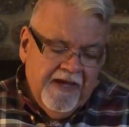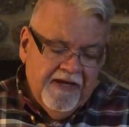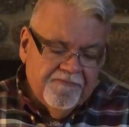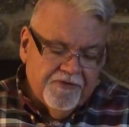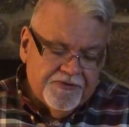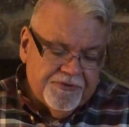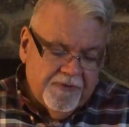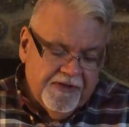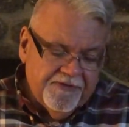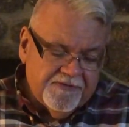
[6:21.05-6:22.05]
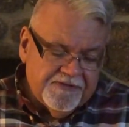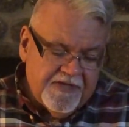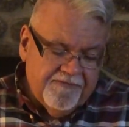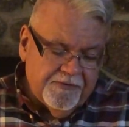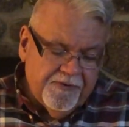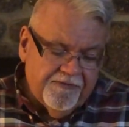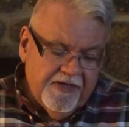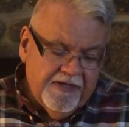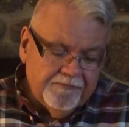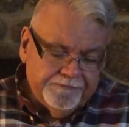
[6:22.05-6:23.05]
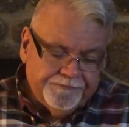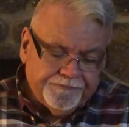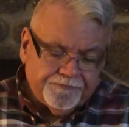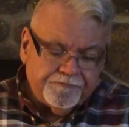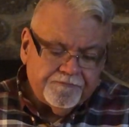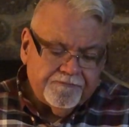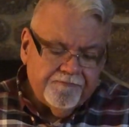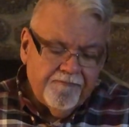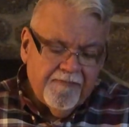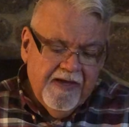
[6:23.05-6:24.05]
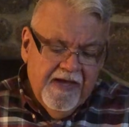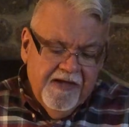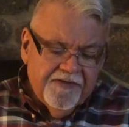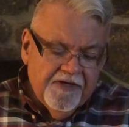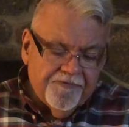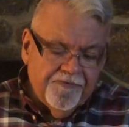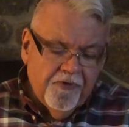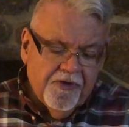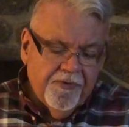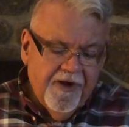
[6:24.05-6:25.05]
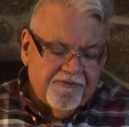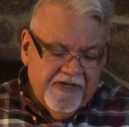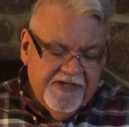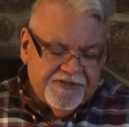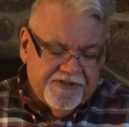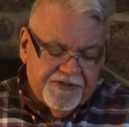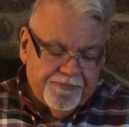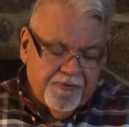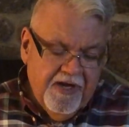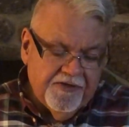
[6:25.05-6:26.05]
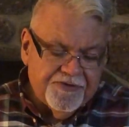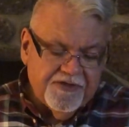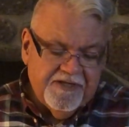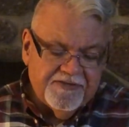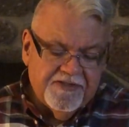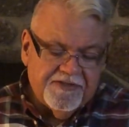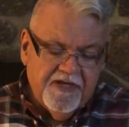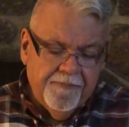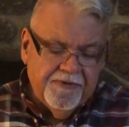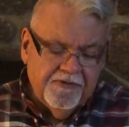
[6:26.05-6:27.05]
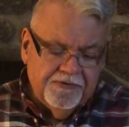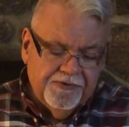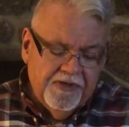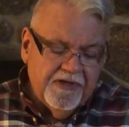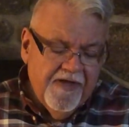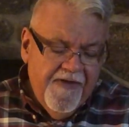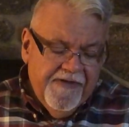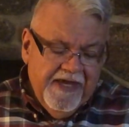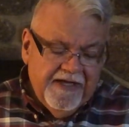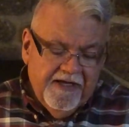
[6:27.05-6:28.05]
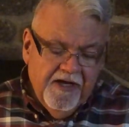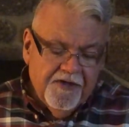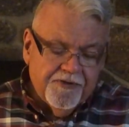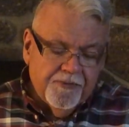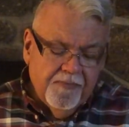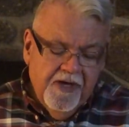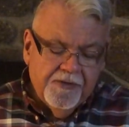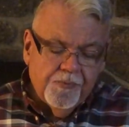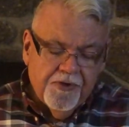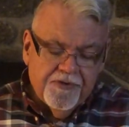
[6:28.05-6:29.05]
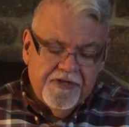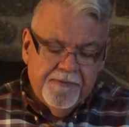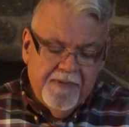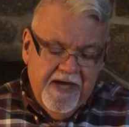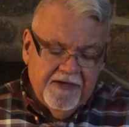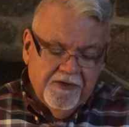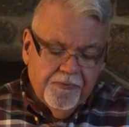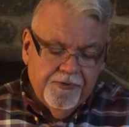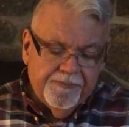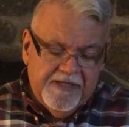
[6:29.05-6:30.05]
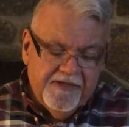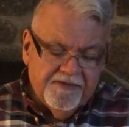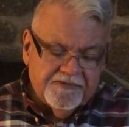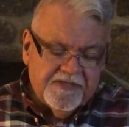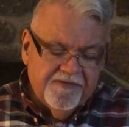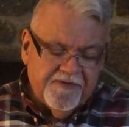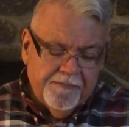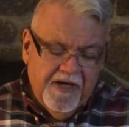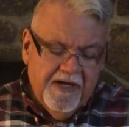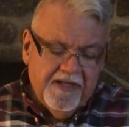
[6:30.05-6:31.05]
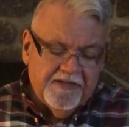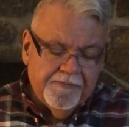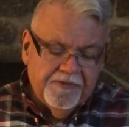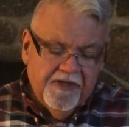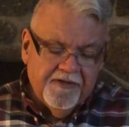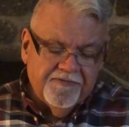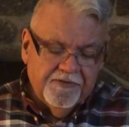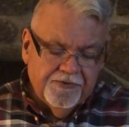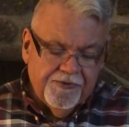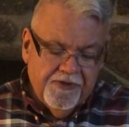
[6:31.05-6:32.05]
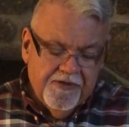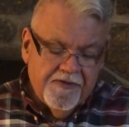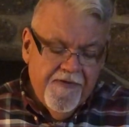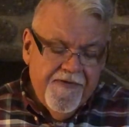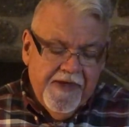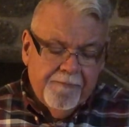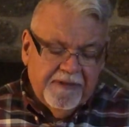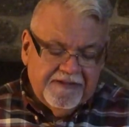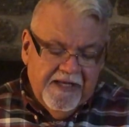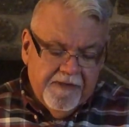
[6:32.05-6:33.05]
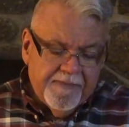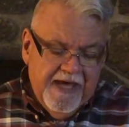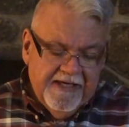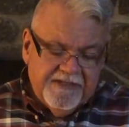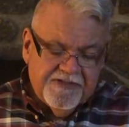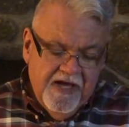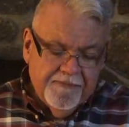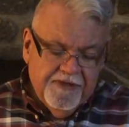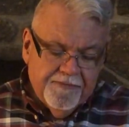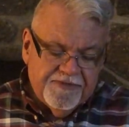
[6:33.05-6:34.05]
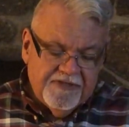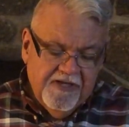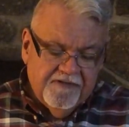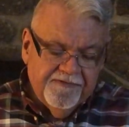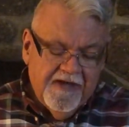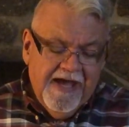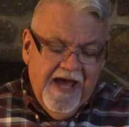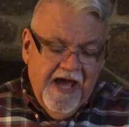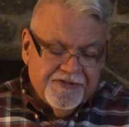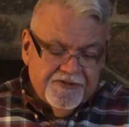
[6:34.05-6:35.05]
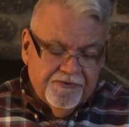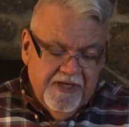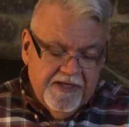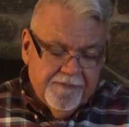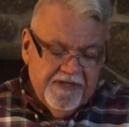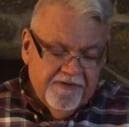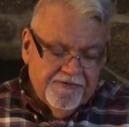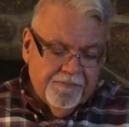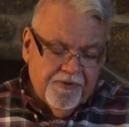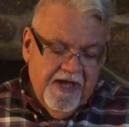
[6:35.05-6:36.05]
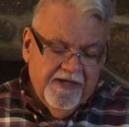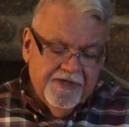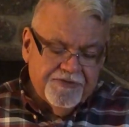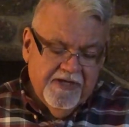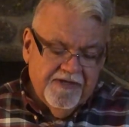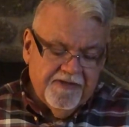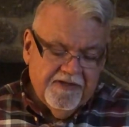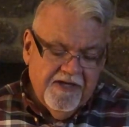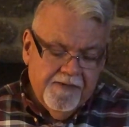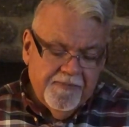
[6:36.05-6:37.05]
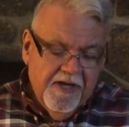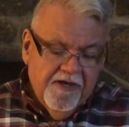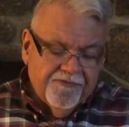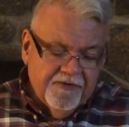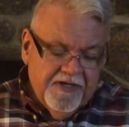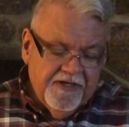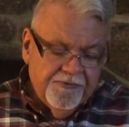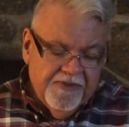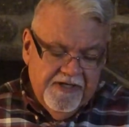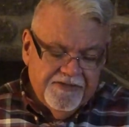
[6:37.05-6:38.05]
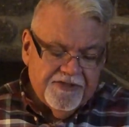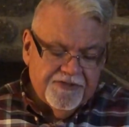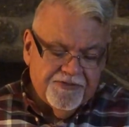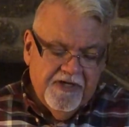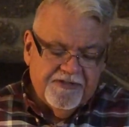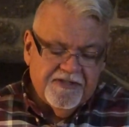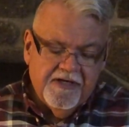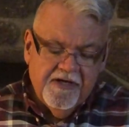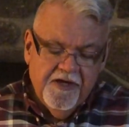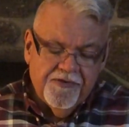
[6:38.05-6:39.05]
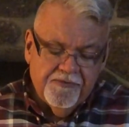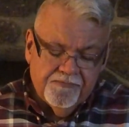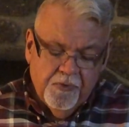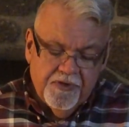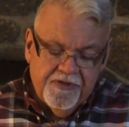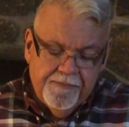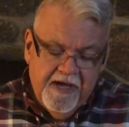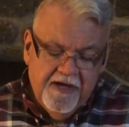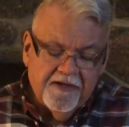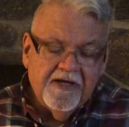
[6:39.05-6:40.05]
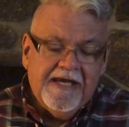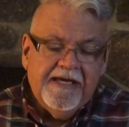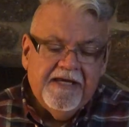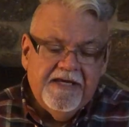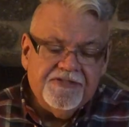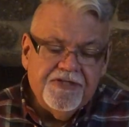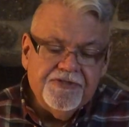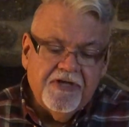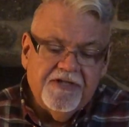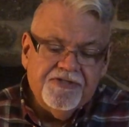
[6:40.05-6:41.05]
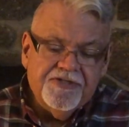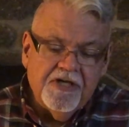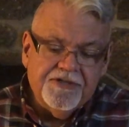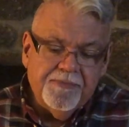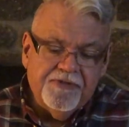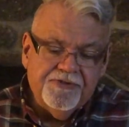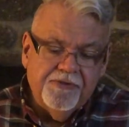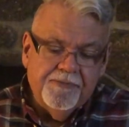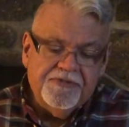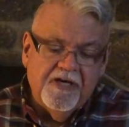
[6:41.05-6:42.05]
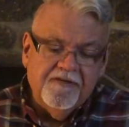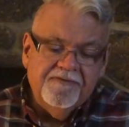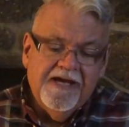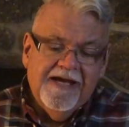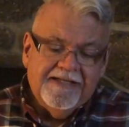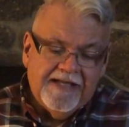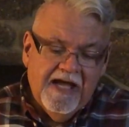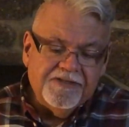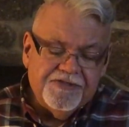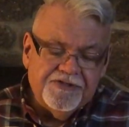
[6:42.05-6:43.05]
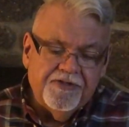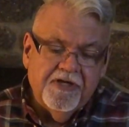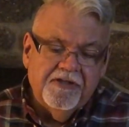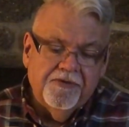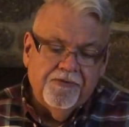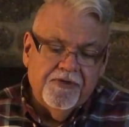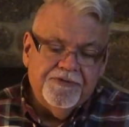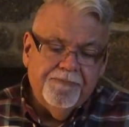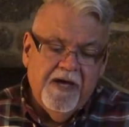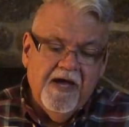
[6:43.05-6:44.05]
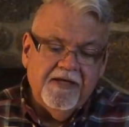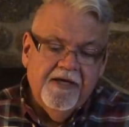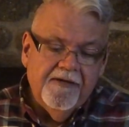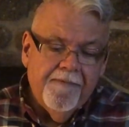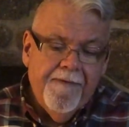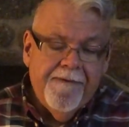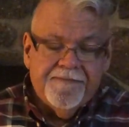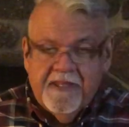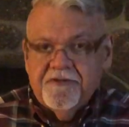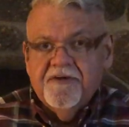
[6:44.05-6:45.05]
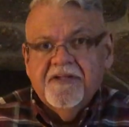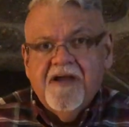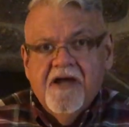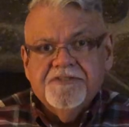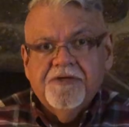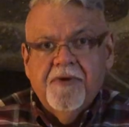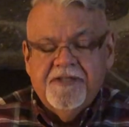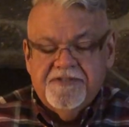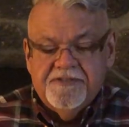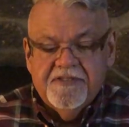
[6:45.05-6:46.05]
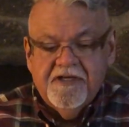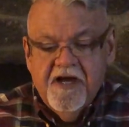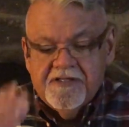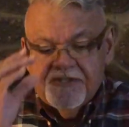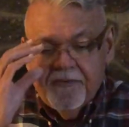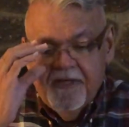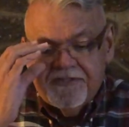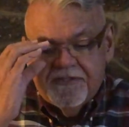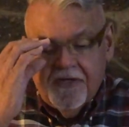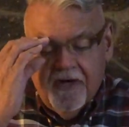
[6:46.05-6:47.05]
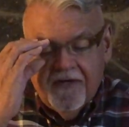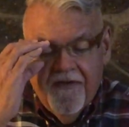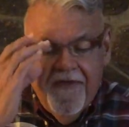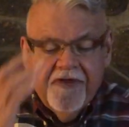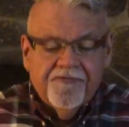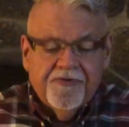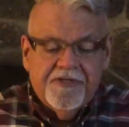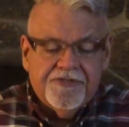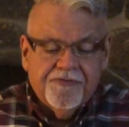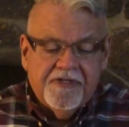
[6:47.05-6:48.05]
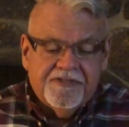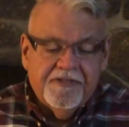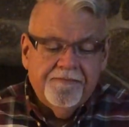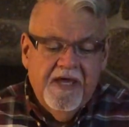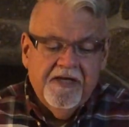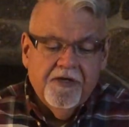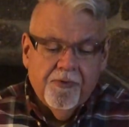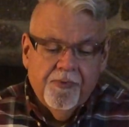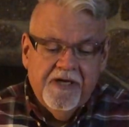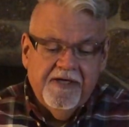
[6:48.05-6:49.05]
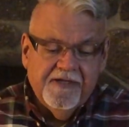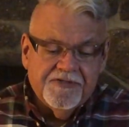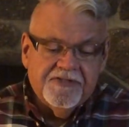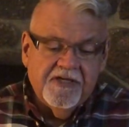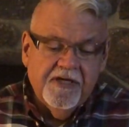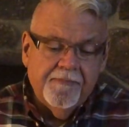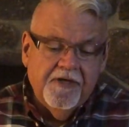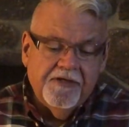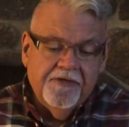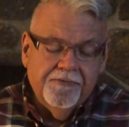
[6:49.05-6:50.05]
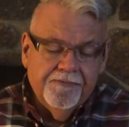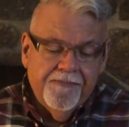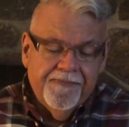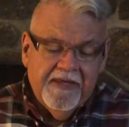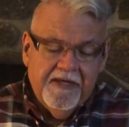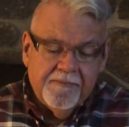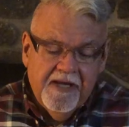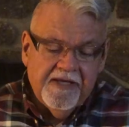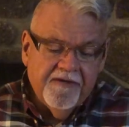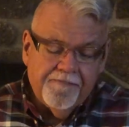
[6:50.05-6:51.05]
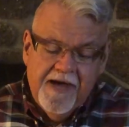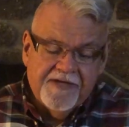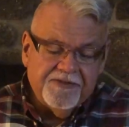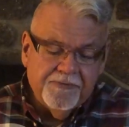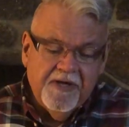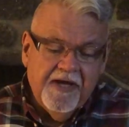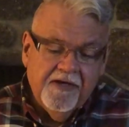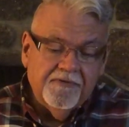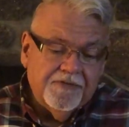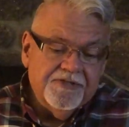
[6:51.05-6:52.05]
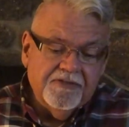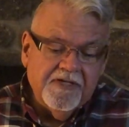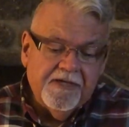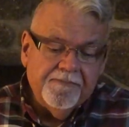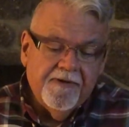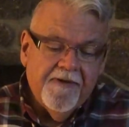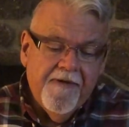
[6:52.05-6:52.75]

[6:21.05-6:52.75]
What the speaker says: And in verse 27, we read, therefore, whoever eats this bread or drinks this cup of the Lord in an unworthy manner will be guilty of the body and the blood of the Lord. But let a man examine himself, and so let him eat of the bread and drink of the cup. For he who eats and drinks in an unworthy manner eats and drinks judgment to himself, not discerning the Lord's body. Then there are the consequences. And the consequences are, for this reason many are weak and sick among you, and many have passed away or asleep.